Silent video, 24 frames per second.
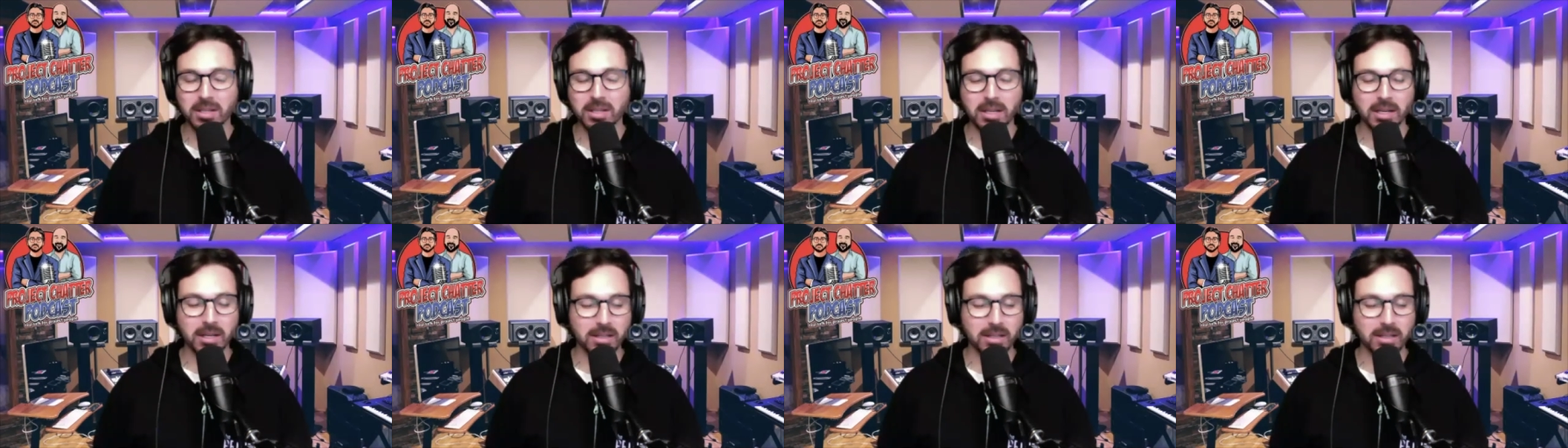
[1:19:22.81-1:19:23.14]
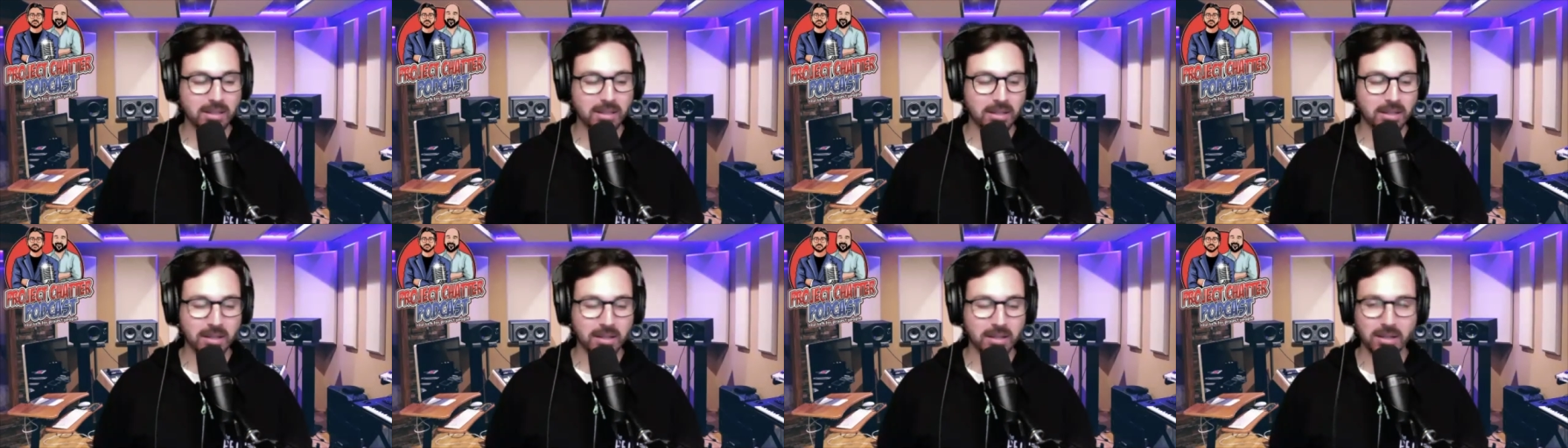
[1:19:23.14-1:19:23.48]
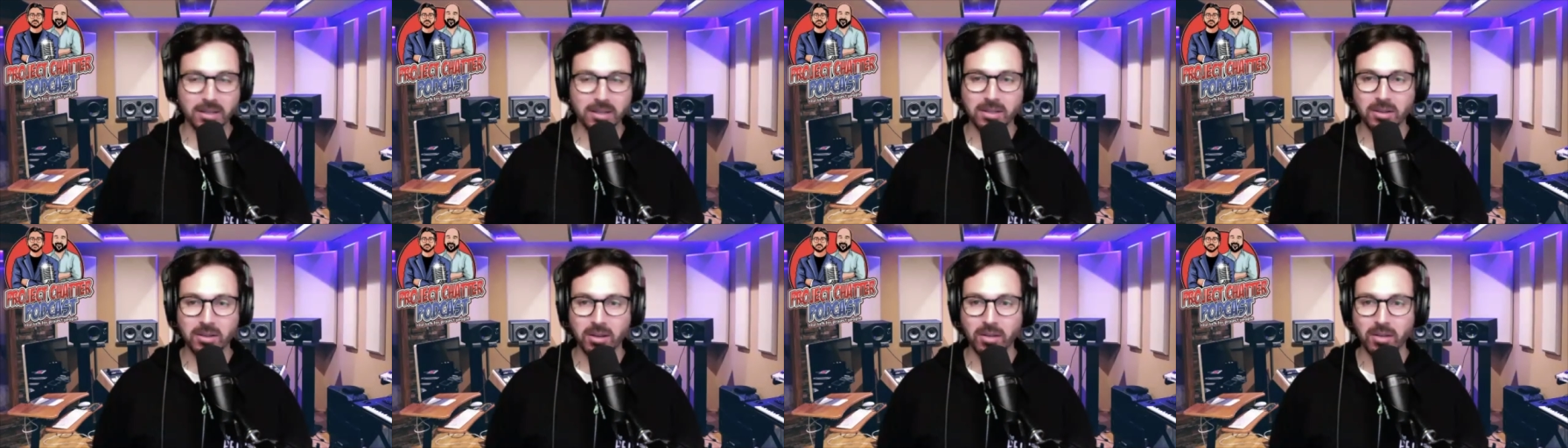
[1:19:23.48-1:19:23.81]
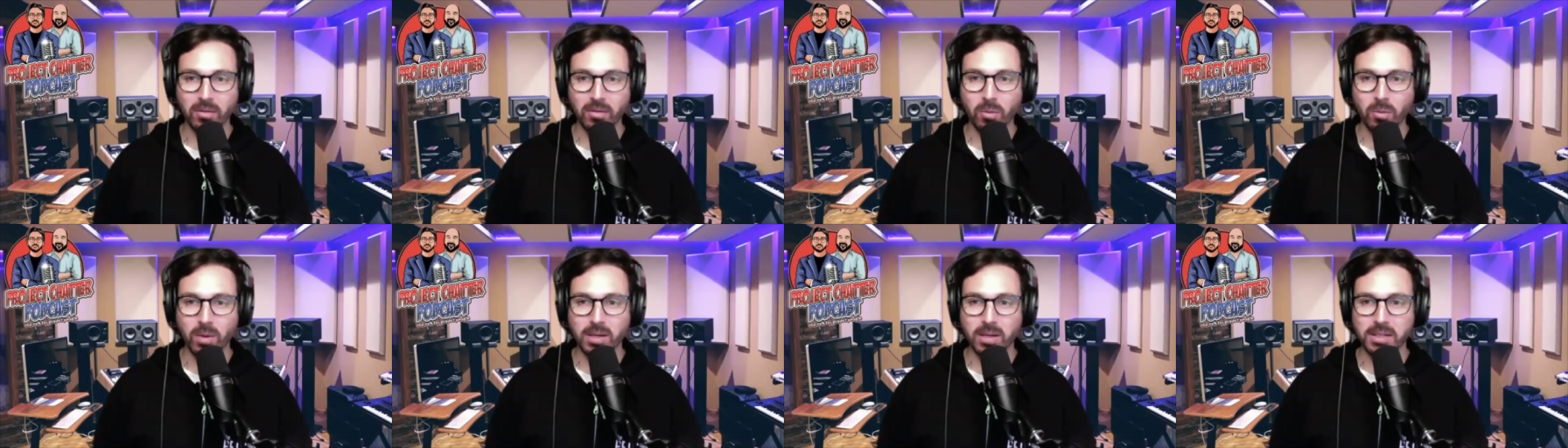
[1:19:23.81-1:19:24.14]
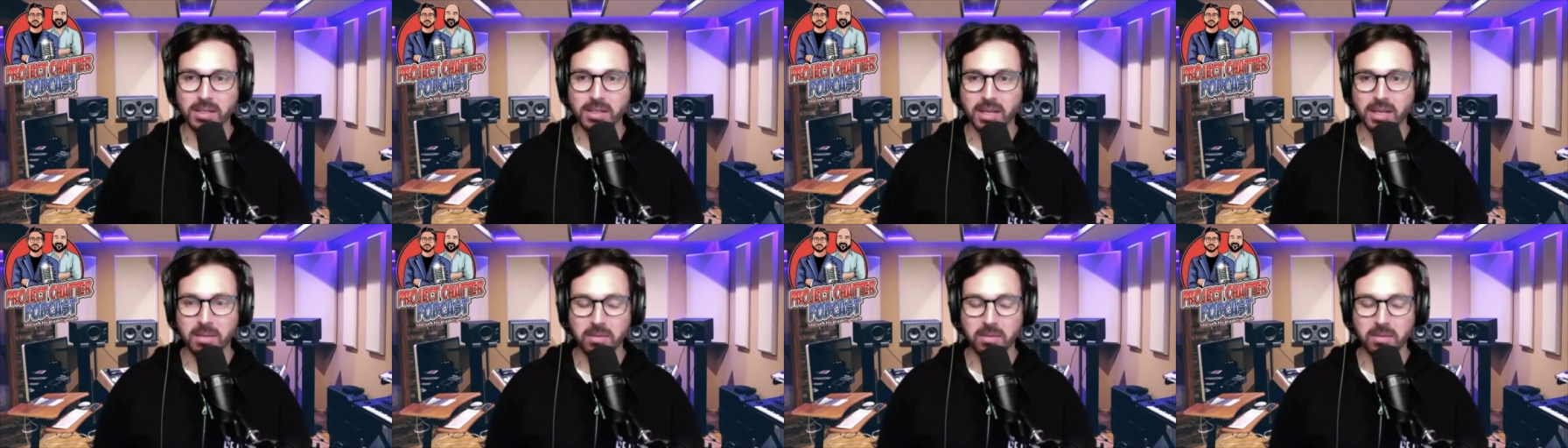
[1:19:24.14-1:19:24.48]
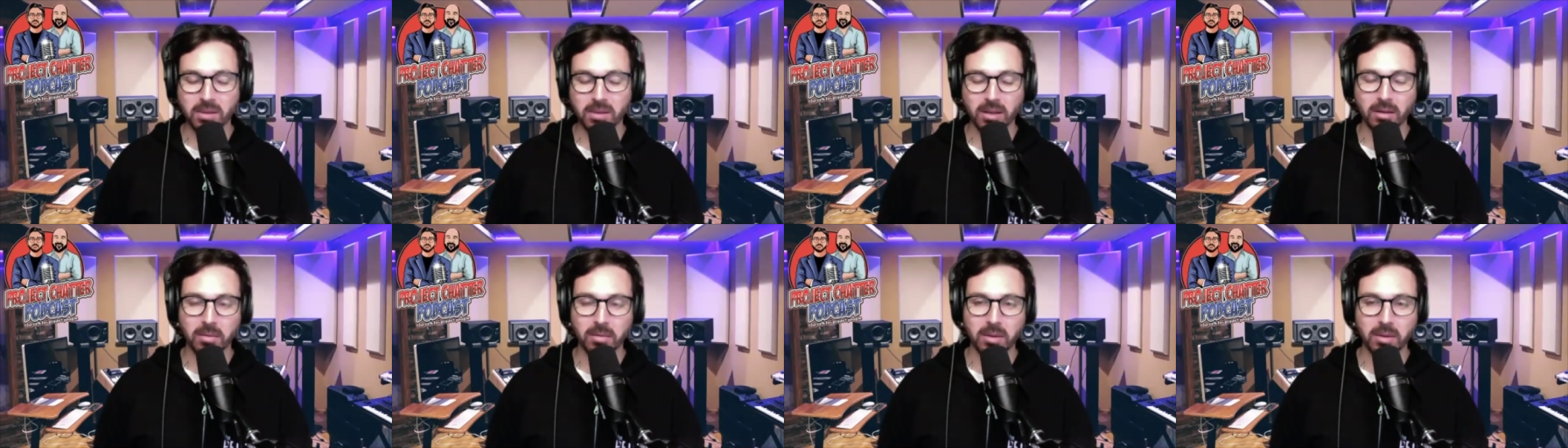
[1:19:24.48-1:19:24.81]
And it's kind of a one team
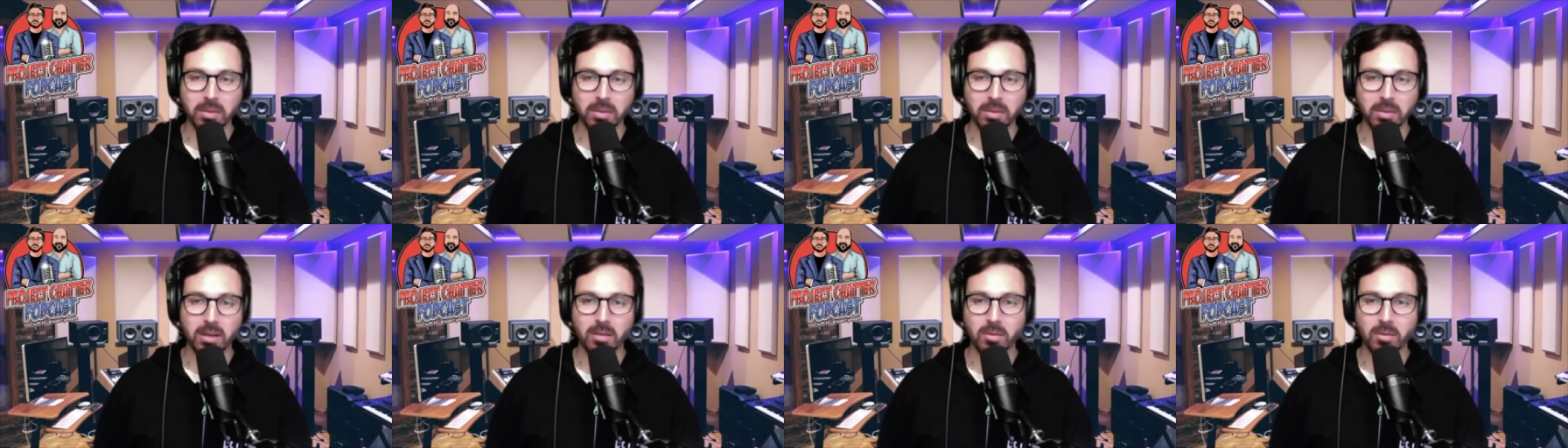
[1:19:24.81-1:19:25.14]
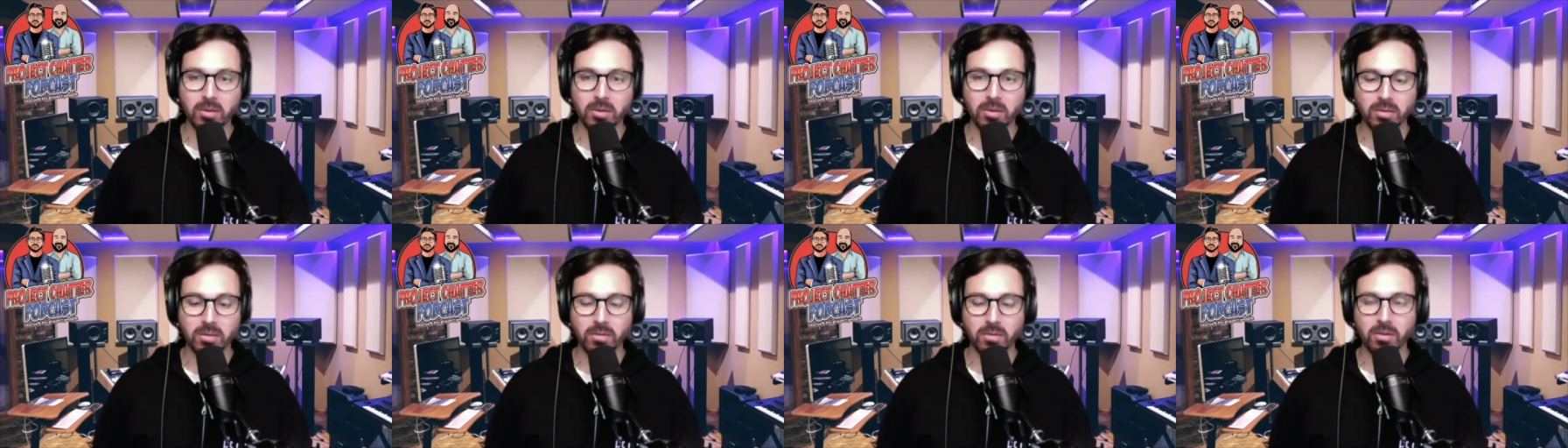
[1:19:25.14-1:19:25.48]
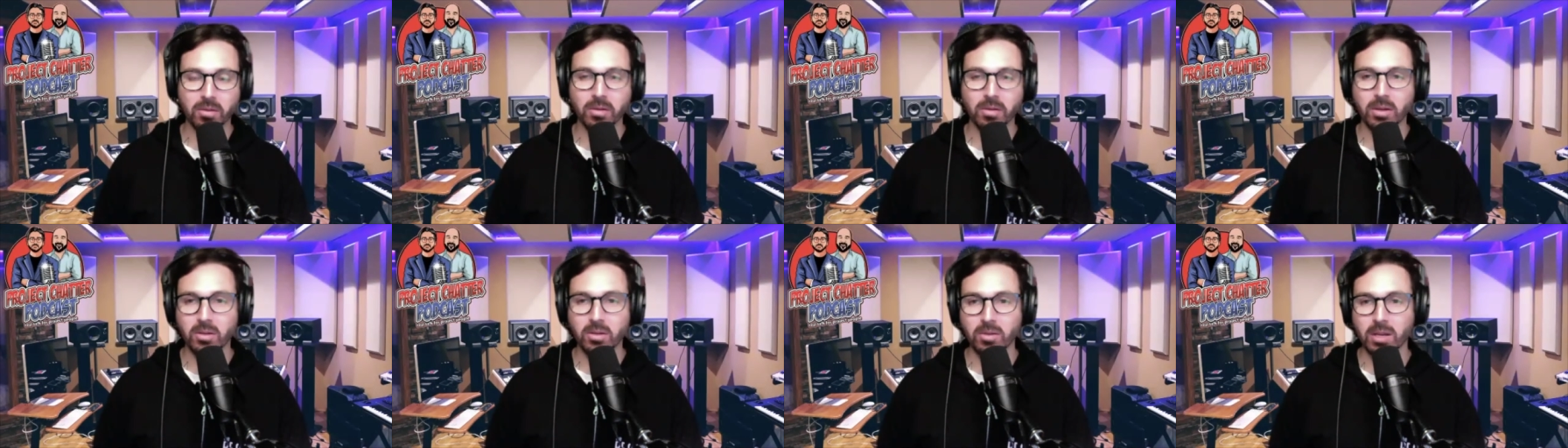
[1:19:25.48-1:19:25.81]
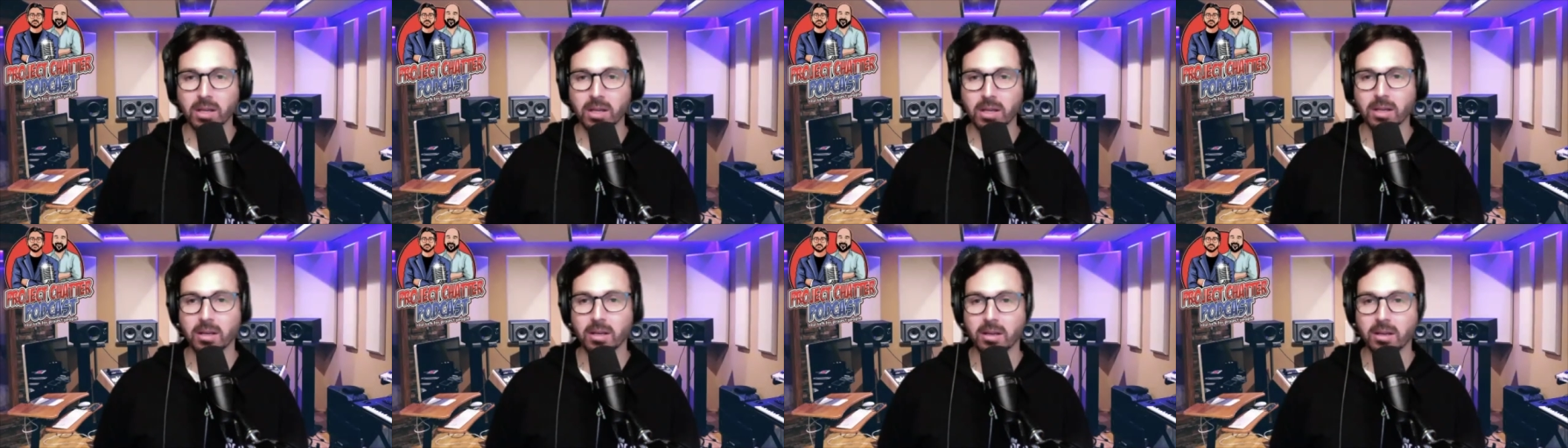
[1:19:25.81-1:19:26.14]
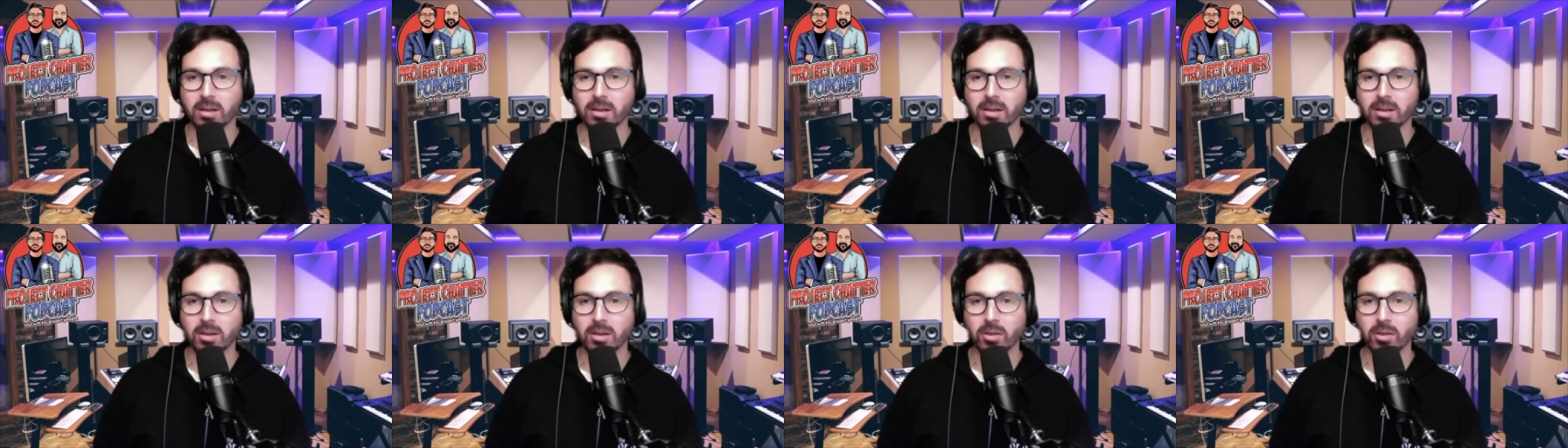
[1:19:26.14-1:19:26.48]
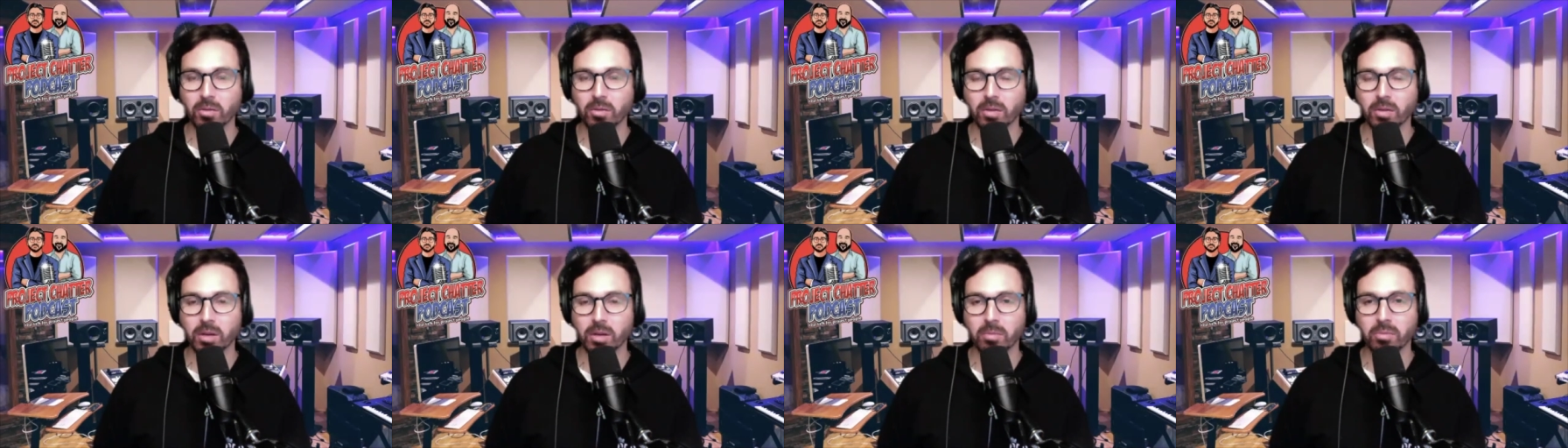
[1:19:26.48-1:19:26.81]
thing. I mean, PMO is a very unique
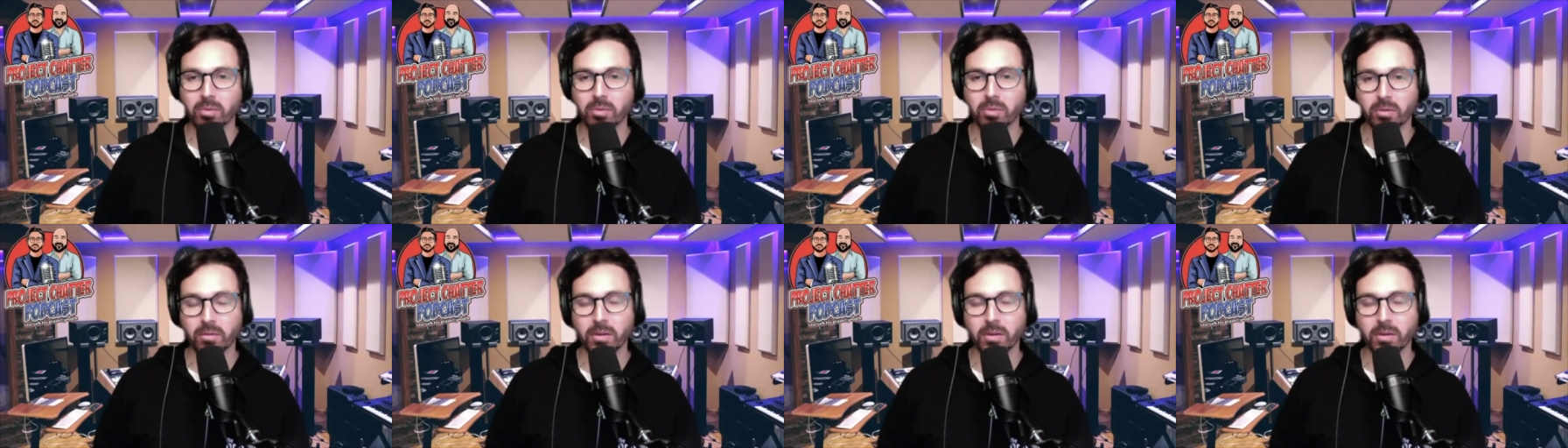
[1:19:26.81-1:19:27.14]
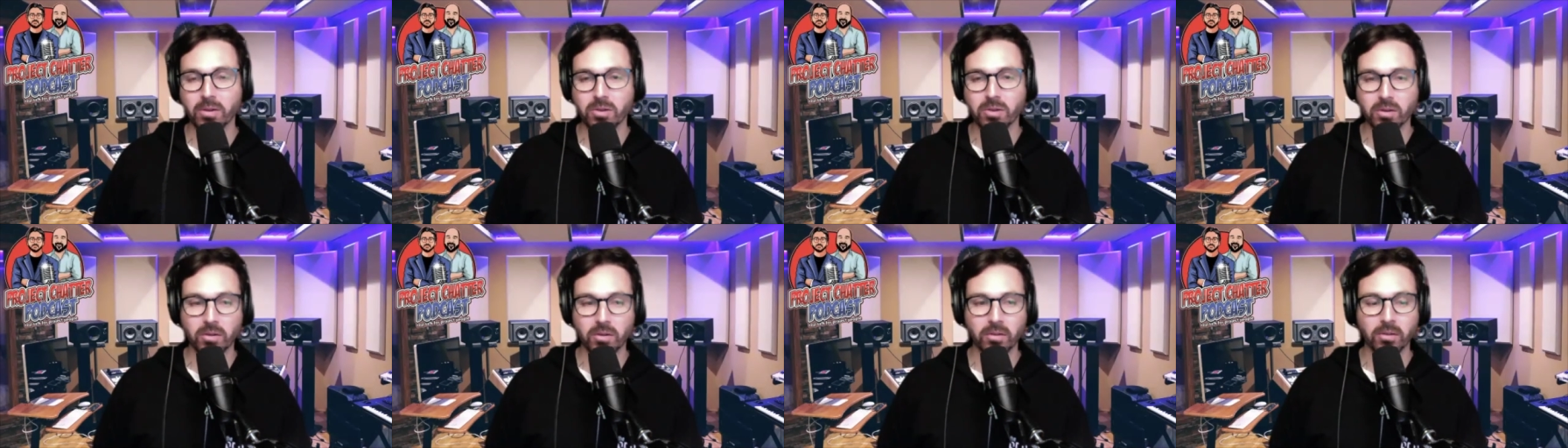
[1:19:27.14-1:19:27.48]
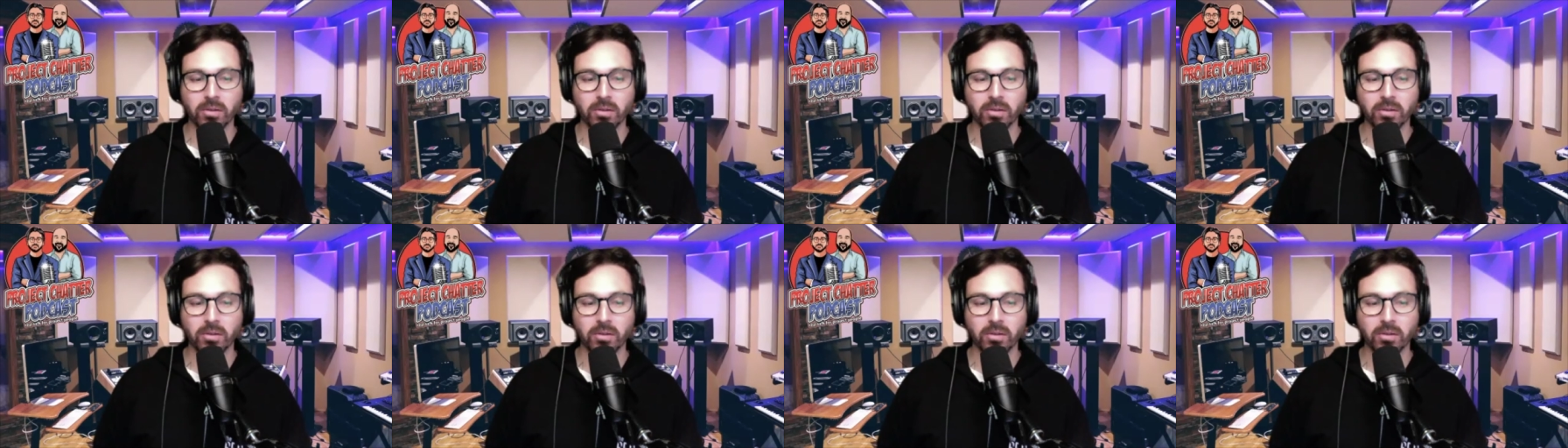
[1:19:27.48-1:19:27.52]
career profession.